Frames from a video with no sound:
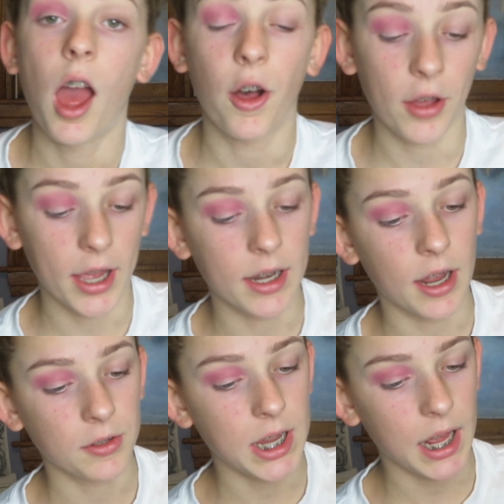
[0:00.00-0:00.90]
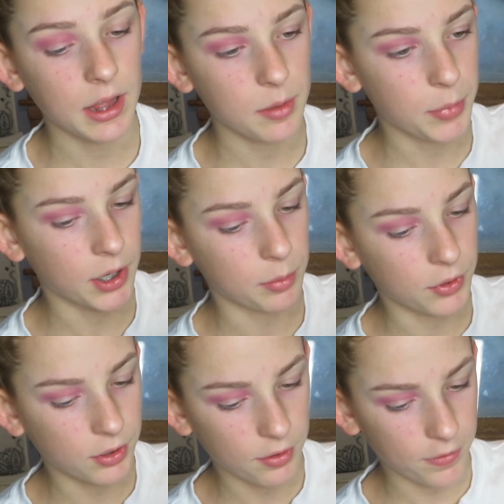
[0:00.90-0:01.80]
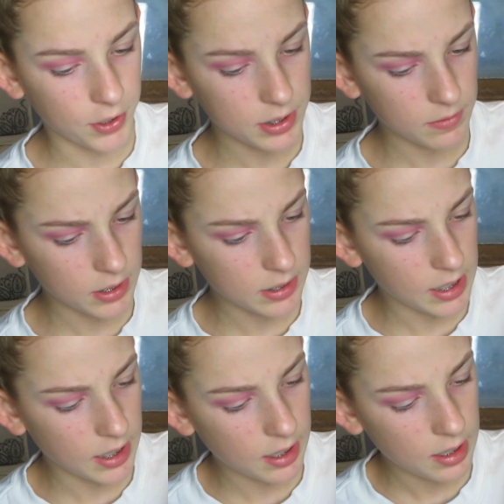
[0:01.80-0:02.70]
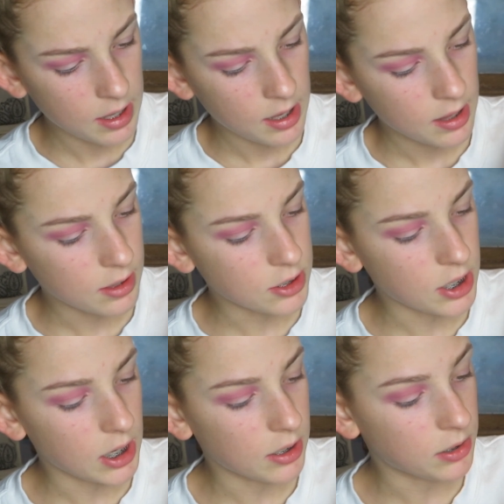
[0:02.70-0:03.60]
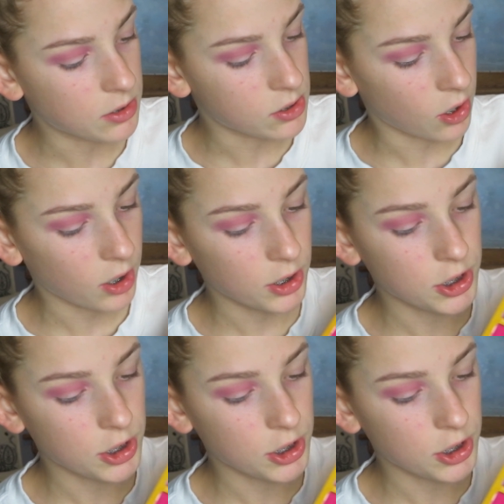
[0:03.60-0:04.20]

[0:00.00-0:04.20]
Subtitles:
Okay, and now to add in the purple, first I'm gonna take the shade Dark